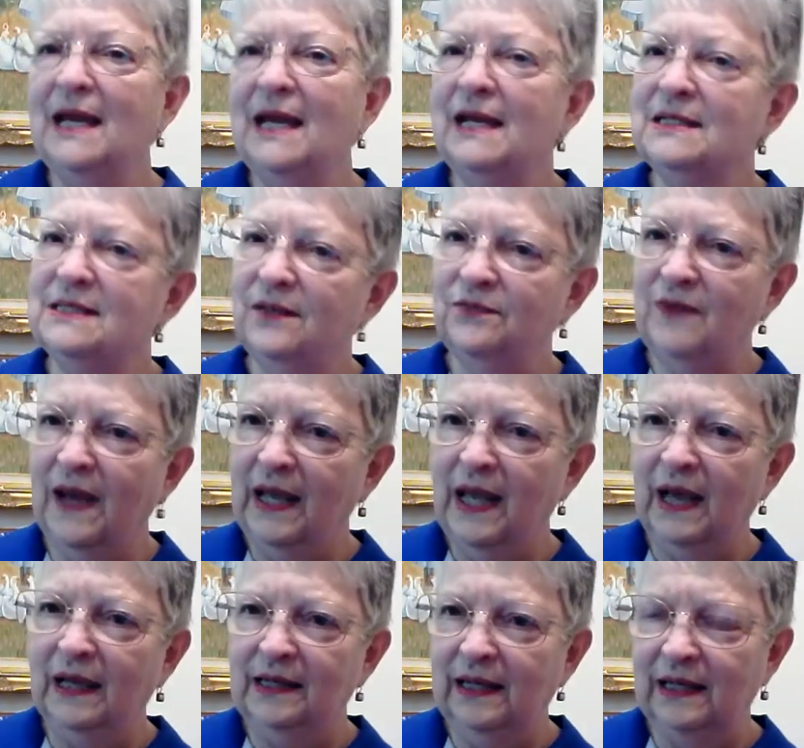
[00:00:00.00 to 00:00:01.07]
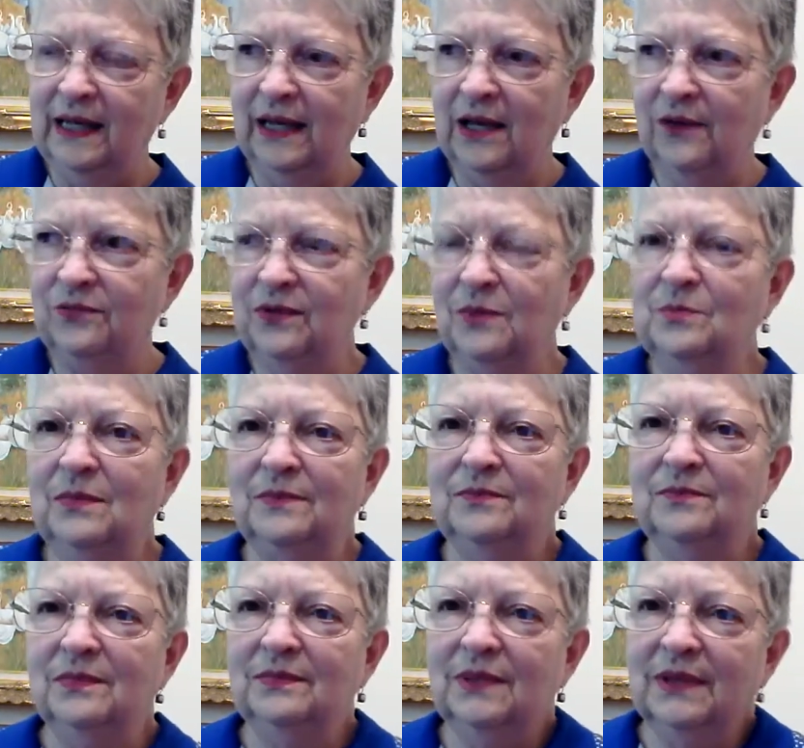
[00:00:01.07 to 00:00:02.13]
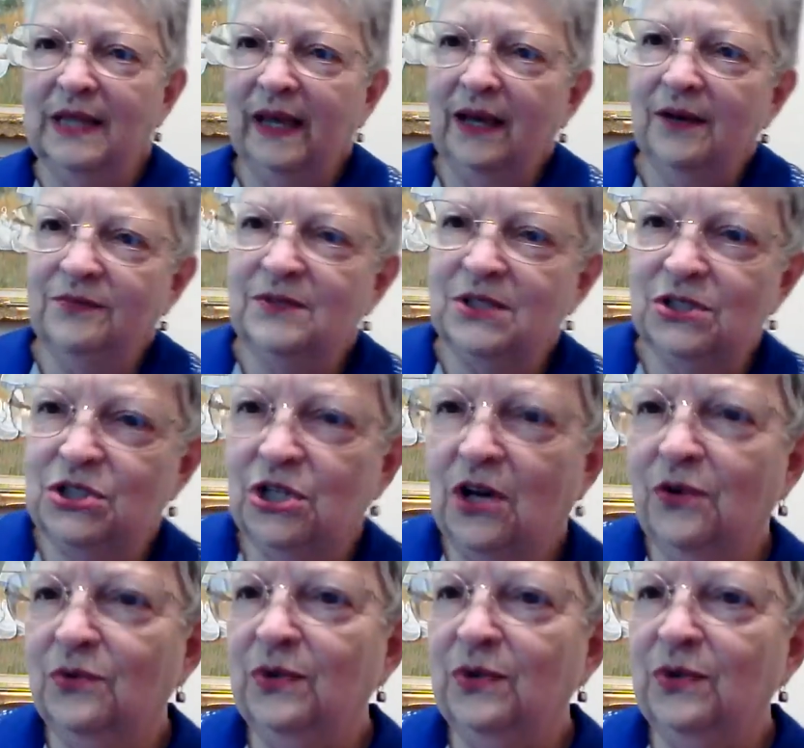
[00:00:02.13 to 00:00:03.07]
asked if I had any of them left to show,